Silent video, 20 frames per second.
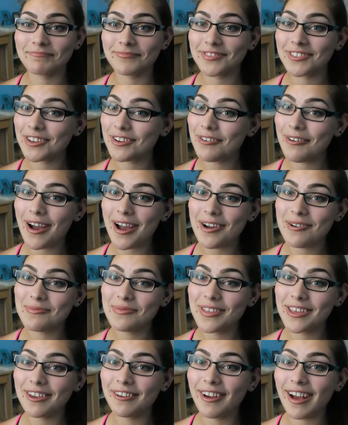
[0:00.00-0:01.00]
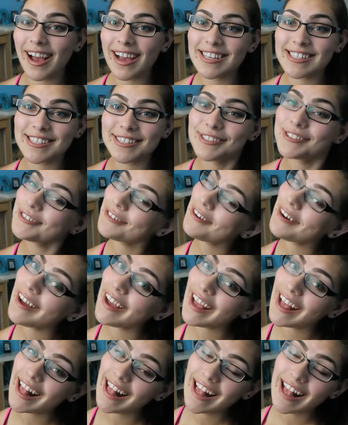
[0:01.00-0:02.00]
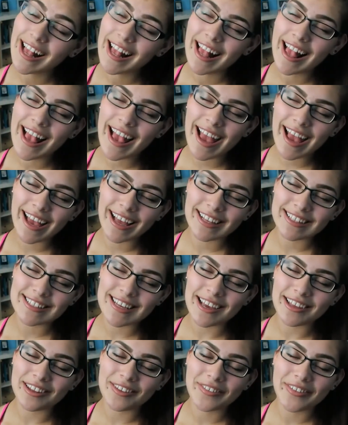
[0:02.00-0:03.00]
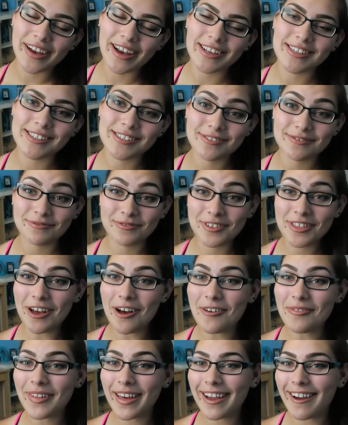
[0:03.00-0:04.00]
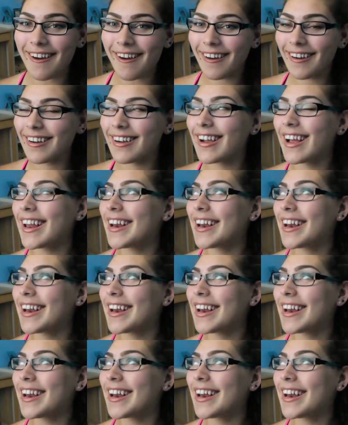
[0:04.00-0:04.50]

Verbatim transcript: So I hope that you guys enjoy, and I love you guys with all my heart.